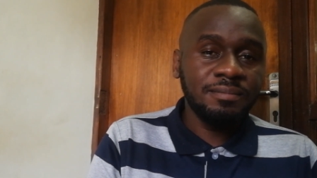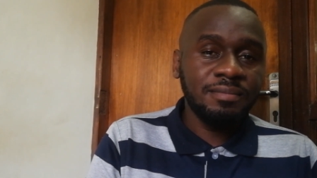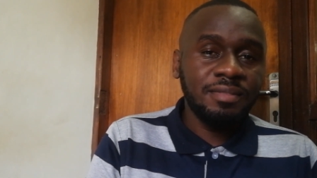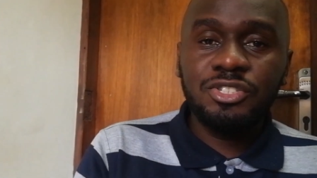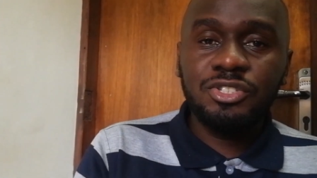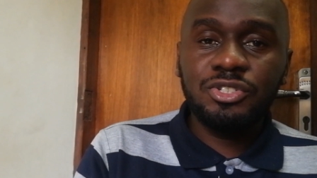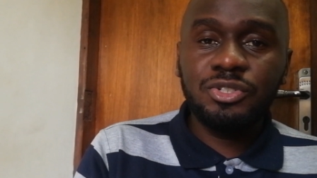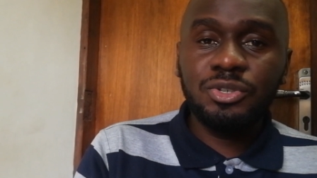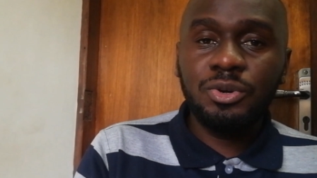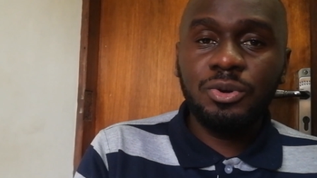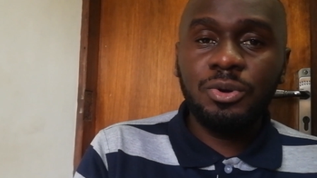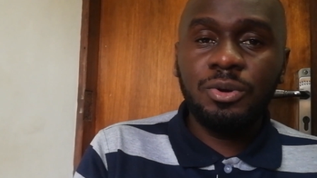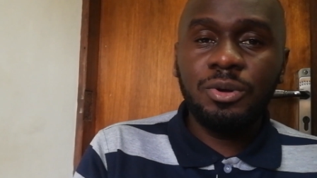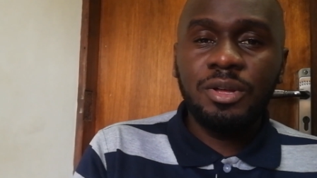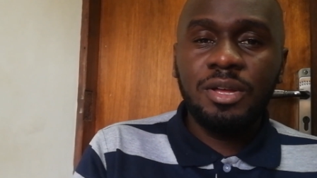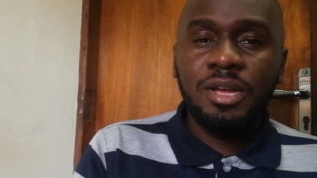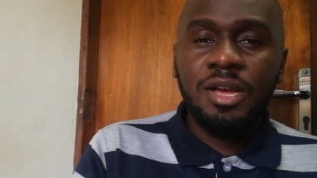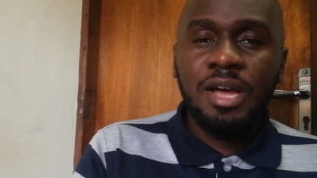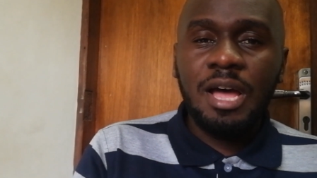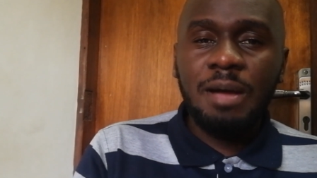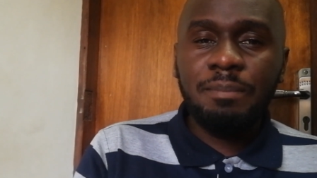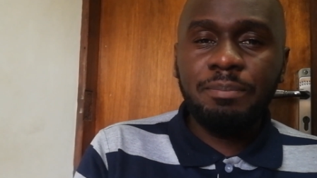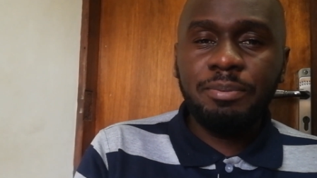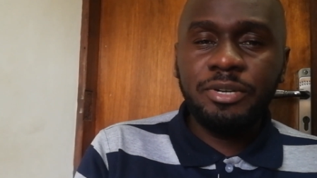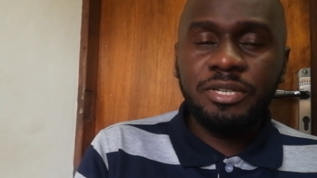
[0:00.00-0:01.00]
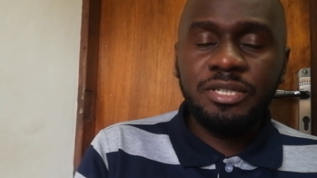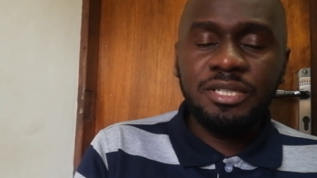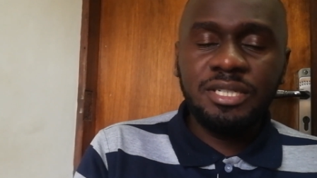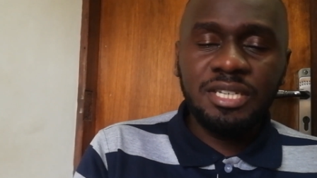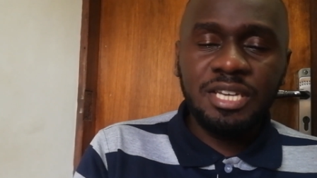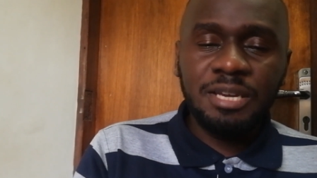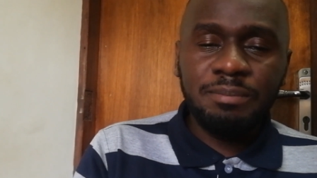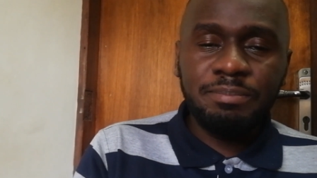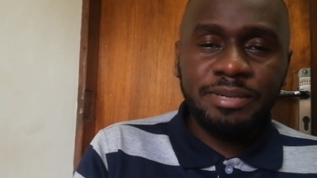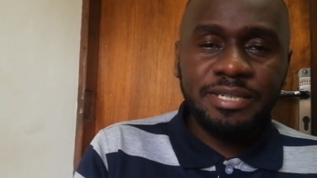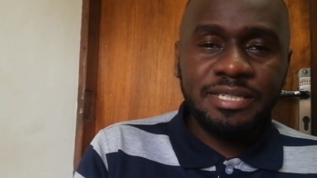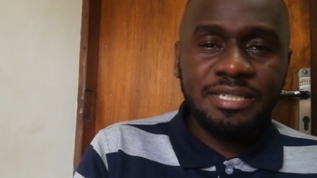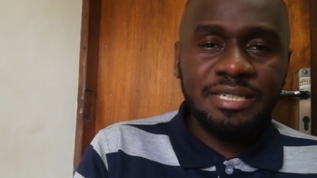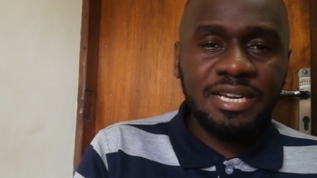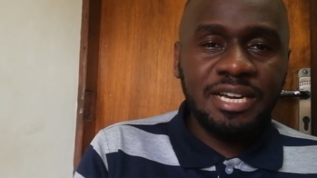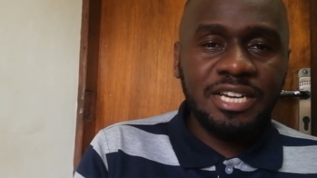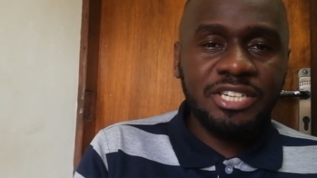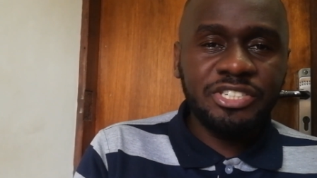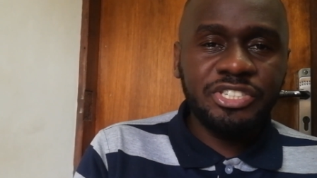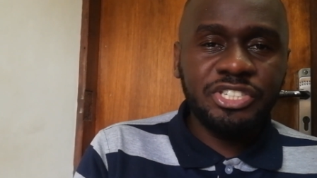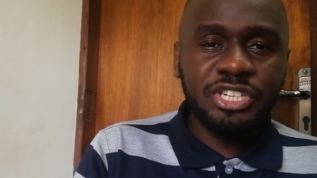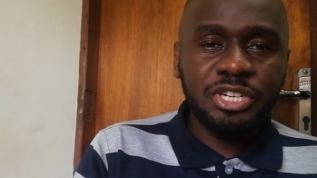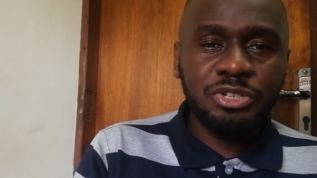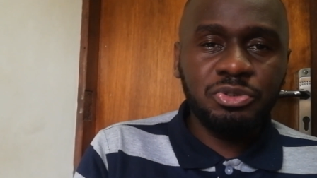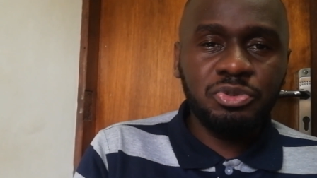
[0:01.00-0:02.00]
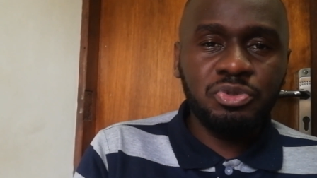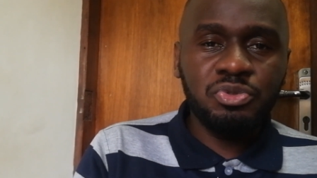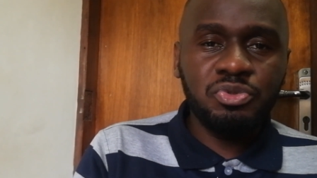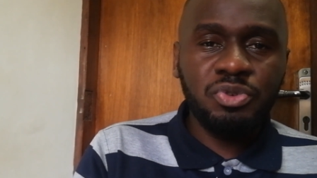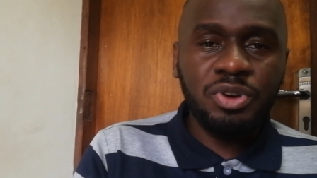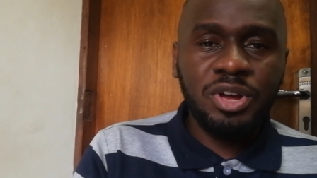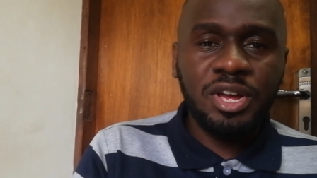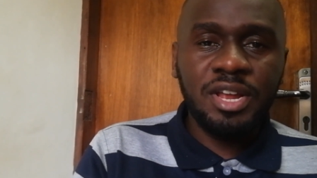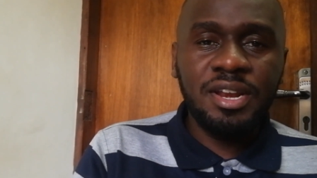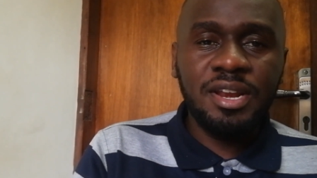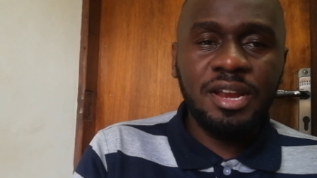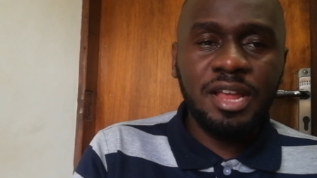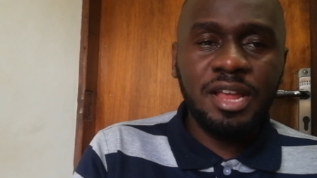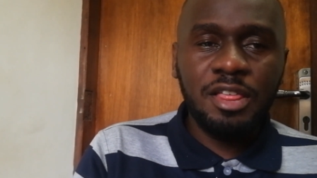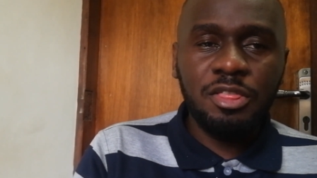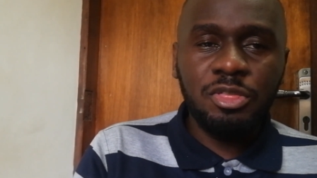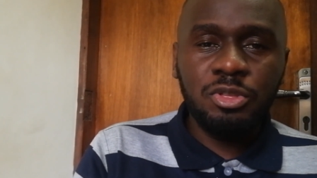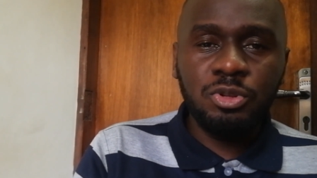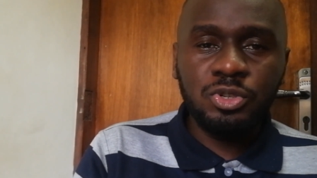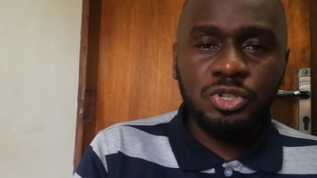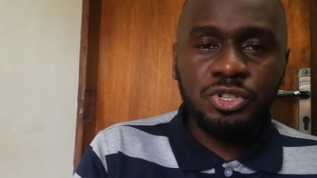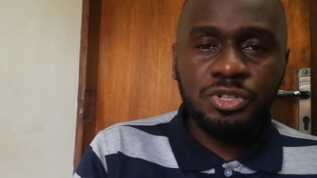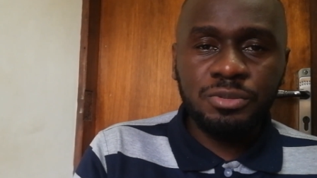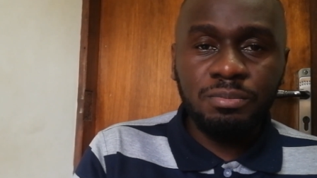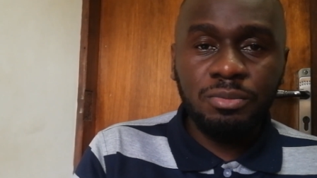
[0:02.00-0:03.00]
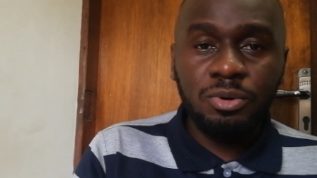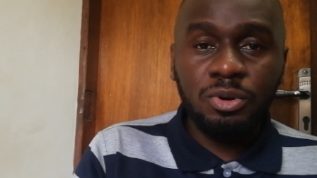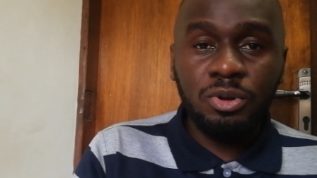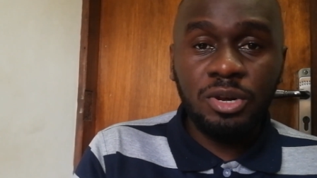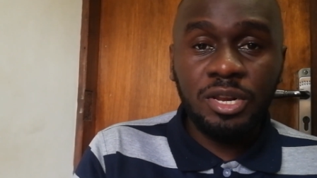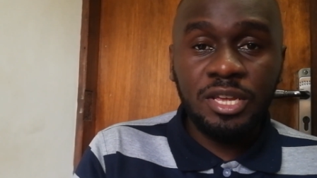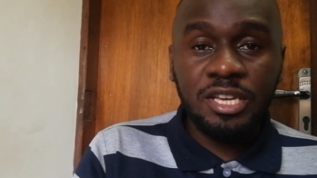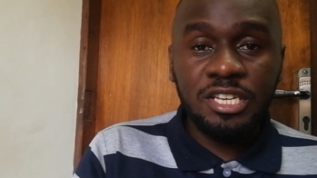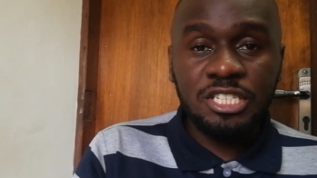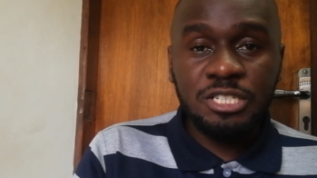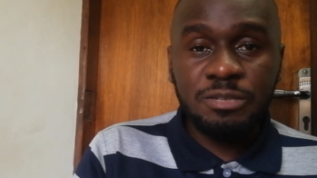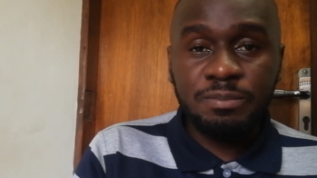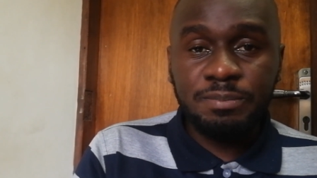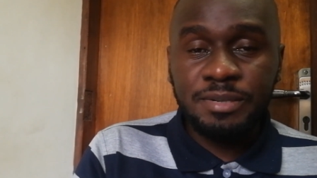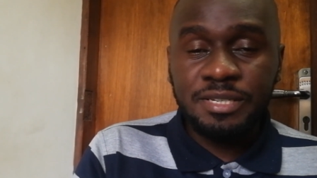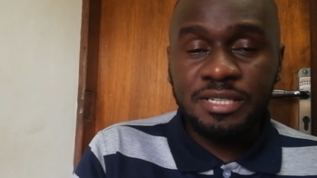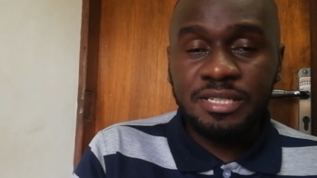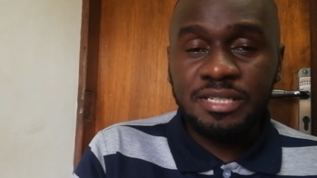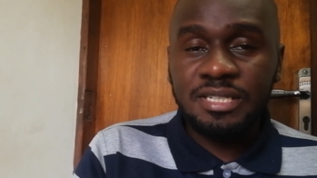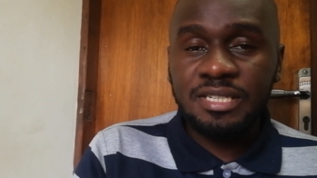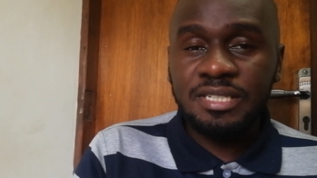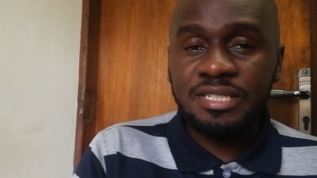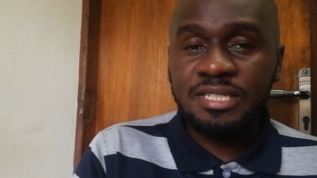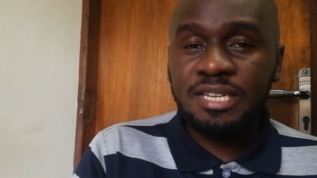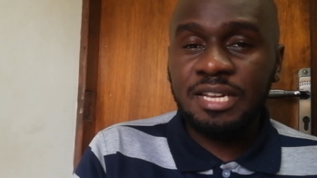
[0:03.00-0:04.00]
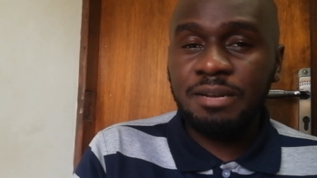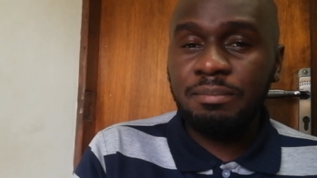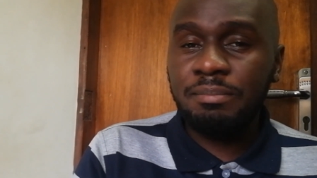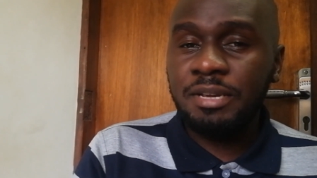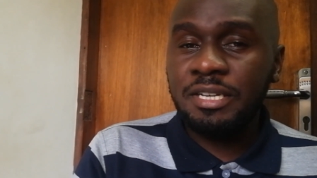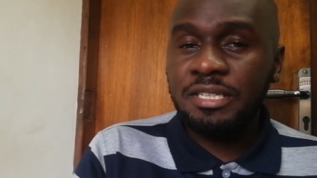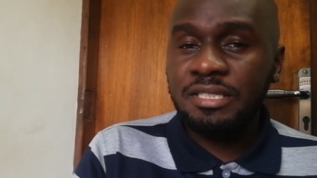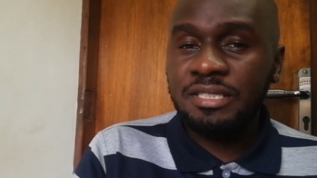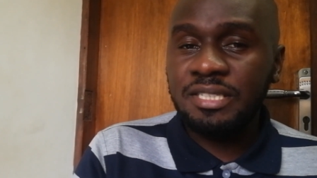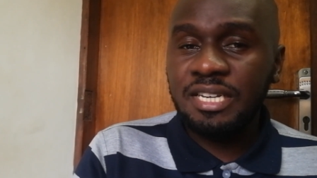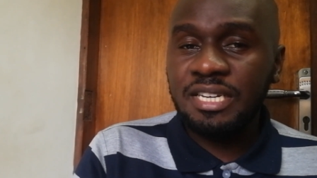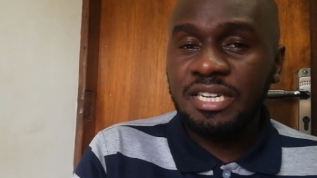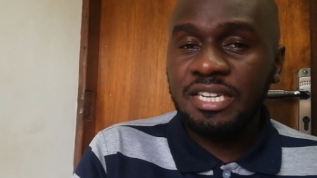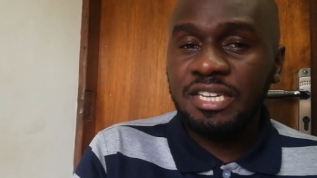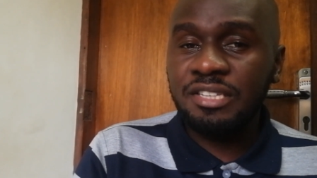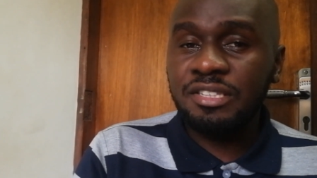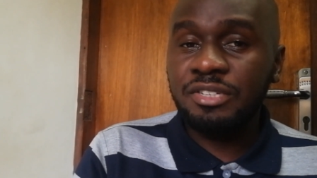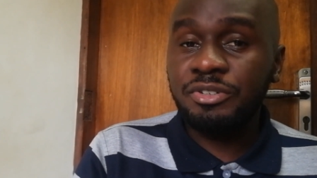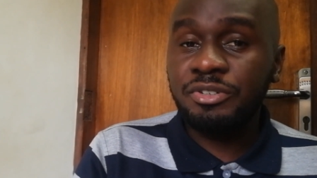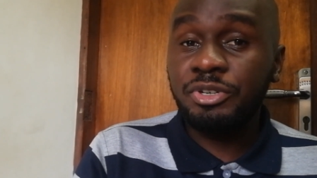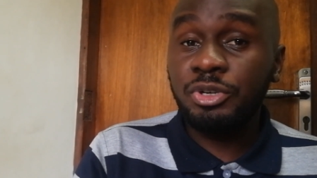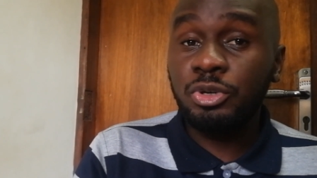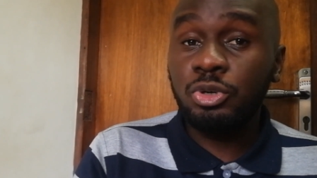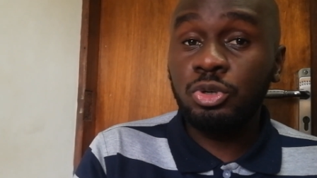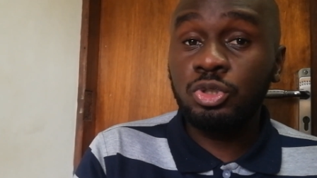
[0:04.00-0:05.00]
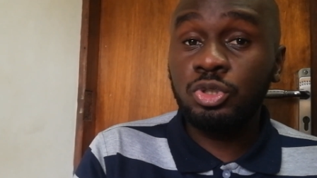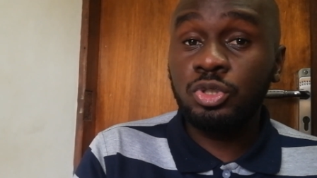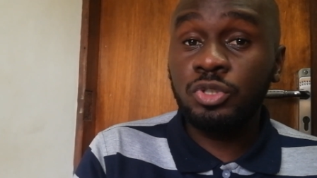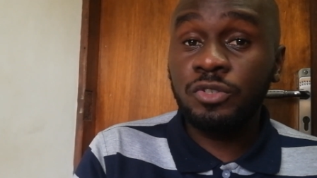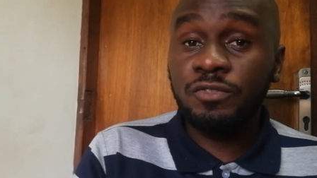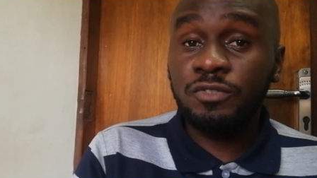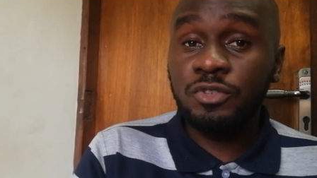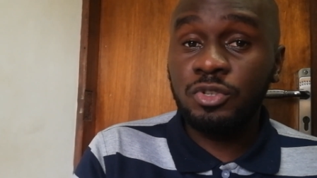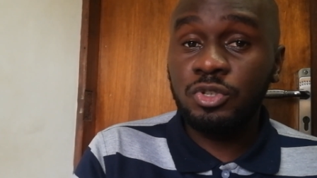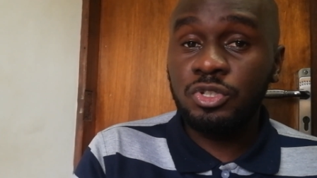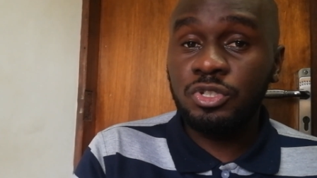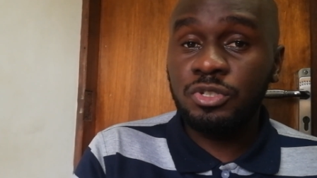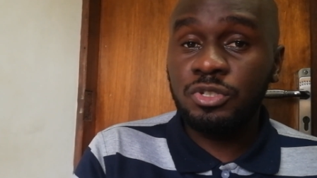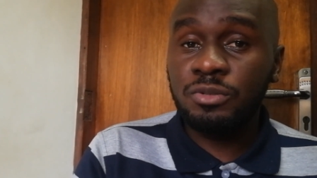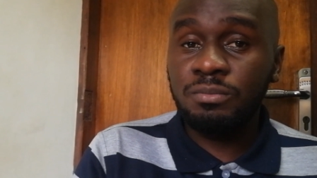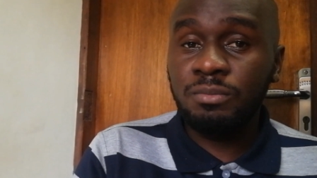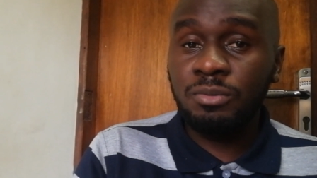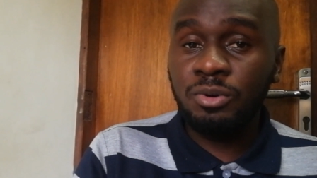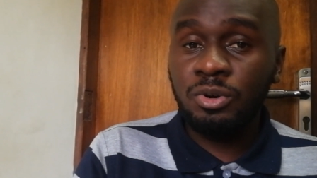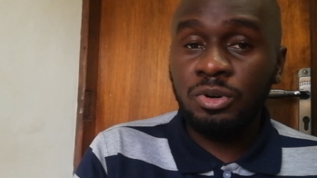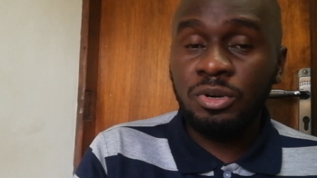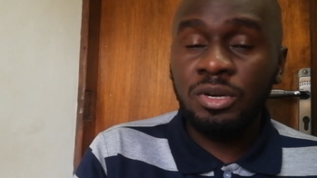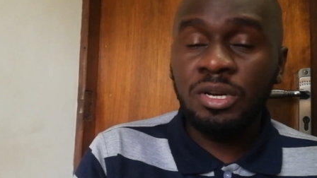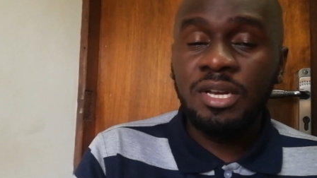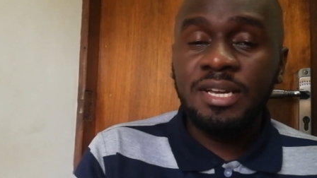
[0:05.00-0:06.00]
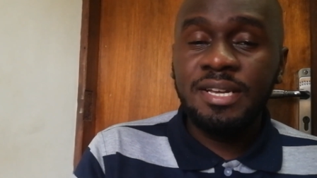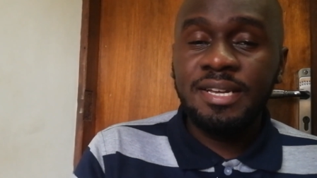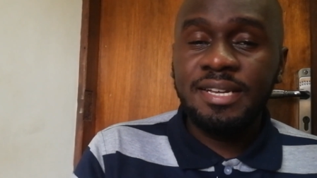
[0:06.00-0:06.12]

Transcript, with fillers: So appointing a petty cashier to run those small expenses and maintaining the records of those small